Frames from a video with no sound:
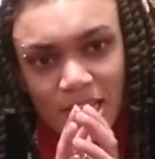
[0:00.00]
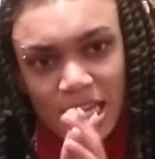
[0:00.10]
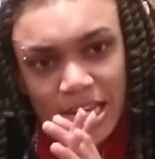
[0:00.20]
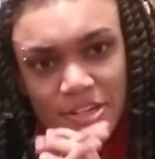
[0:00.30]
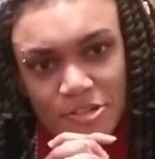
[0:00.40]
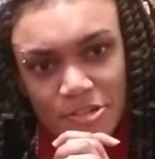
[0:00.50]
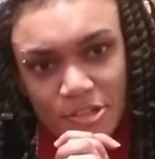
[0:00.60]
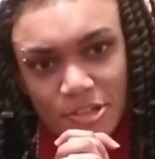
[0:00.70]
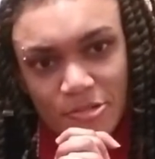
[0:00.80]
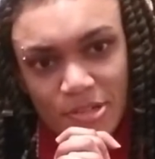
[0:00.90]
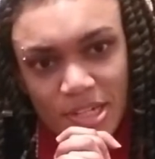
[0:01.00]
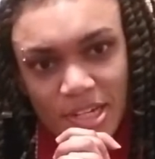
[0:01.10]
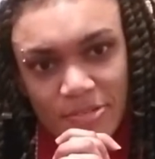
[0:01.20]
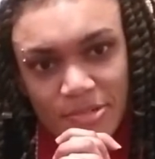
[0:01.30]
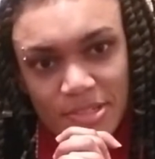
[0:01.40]
ages ago when
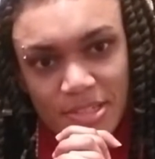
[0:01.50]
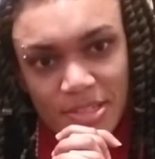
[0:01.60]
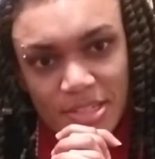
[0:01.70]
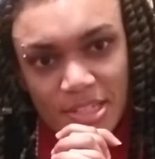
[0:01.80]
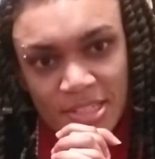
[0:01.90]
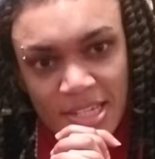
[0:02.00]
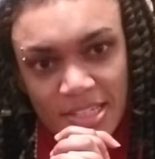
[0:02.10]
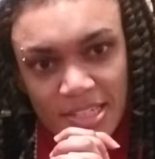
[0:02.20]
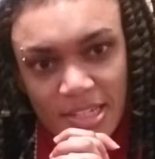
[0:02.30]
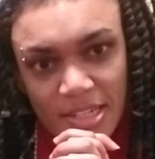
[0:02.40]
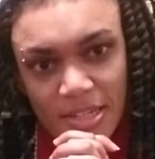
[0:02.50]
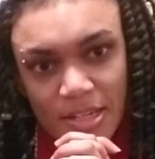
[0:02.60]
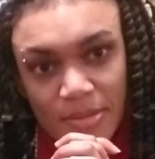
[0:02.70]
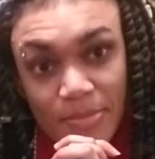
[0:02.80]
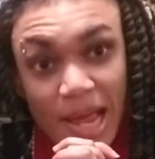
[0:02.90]
I was attending
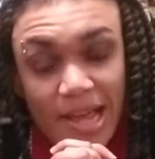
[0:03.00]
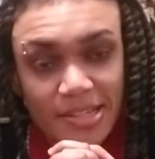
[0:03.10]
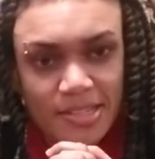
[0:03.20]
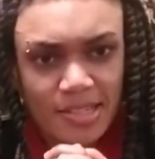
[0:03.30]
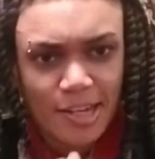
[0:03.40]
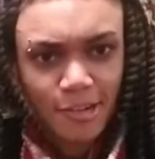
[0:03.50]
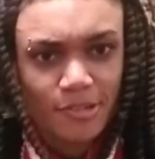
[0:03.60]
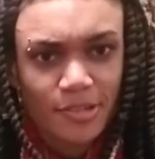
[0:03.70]
PAX South.